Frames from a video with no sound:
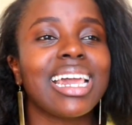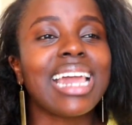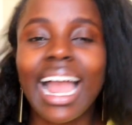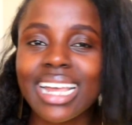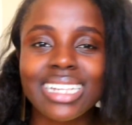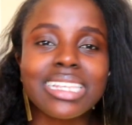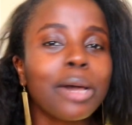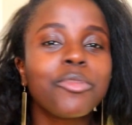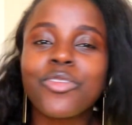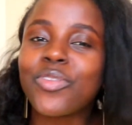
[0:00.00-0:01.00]
guys,
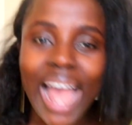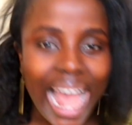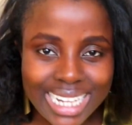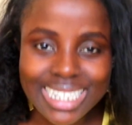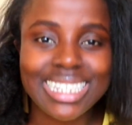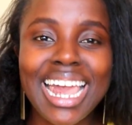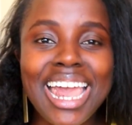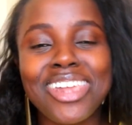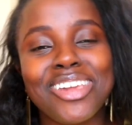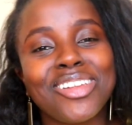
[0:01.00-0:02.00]
some facts.
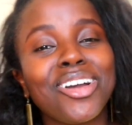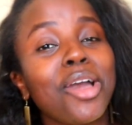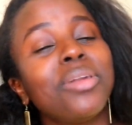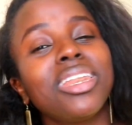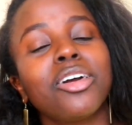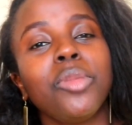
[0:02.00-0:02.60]
Comment down